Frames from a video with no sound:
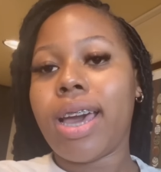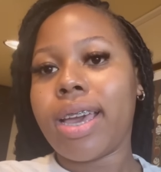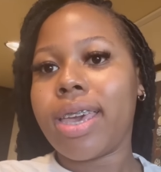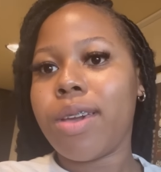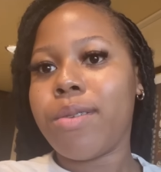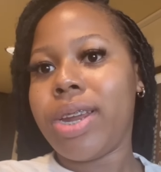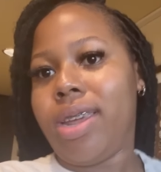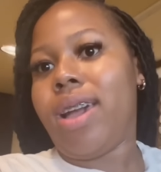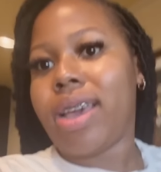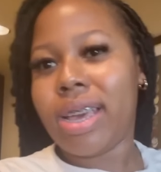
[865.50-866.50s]
get
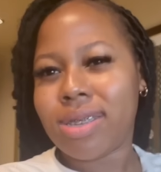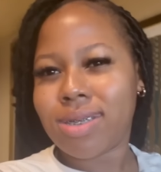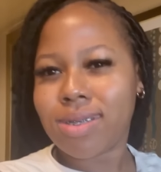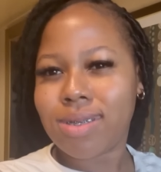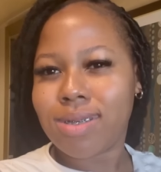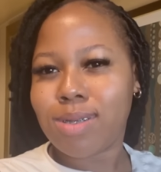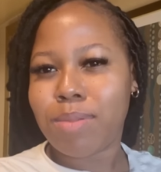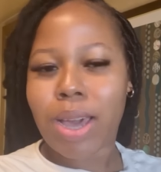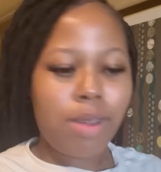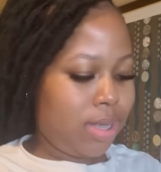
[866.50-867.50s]
ready, I guess, to
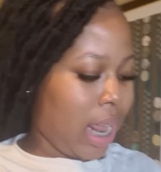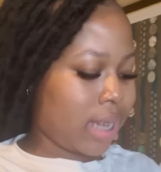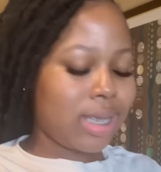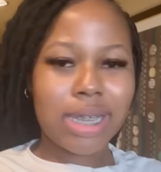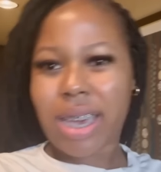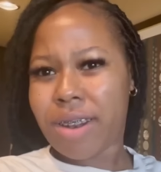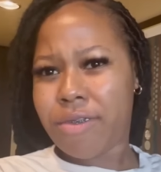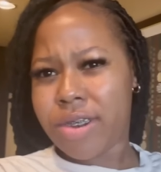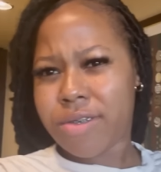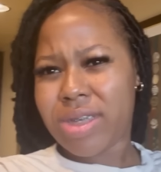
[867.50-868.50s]
be out, like second
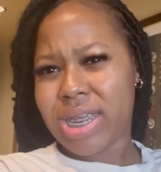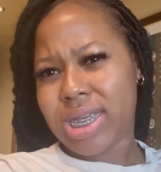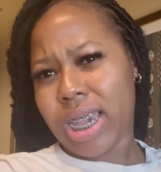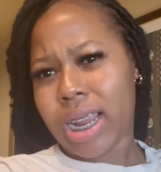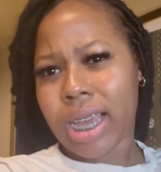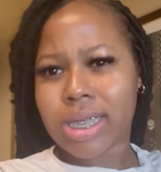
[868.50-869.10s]
outfit of the day